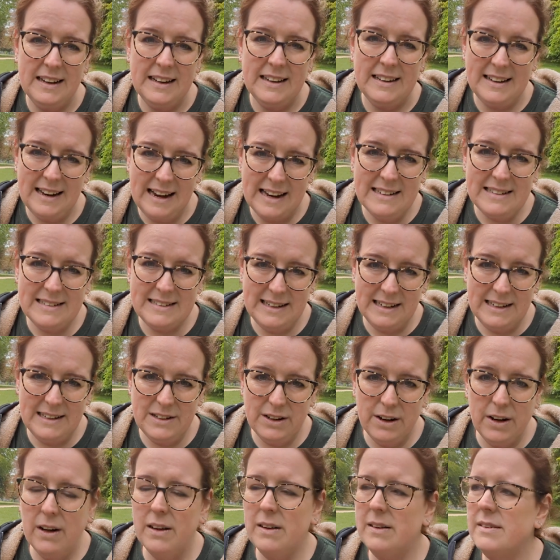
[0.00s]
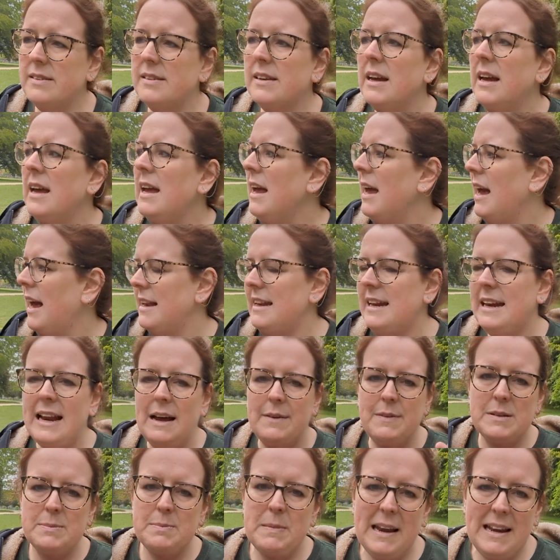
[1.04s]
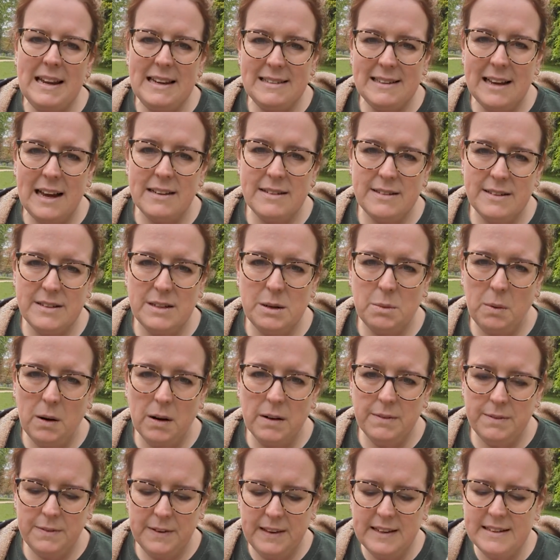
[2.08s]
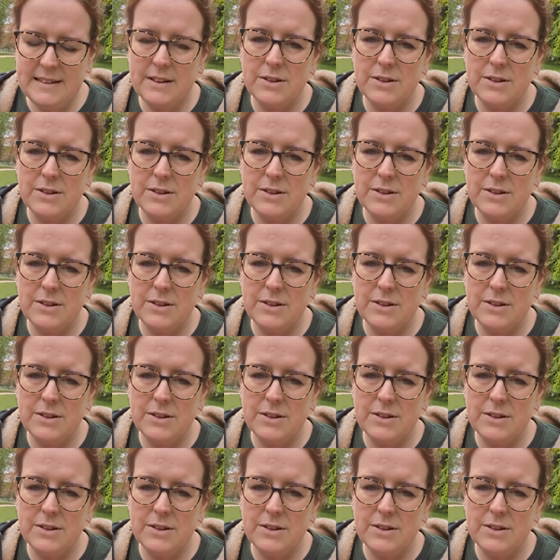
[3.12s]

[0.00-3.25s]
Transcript: nesting dolls, and you can have as many sets as you want for this.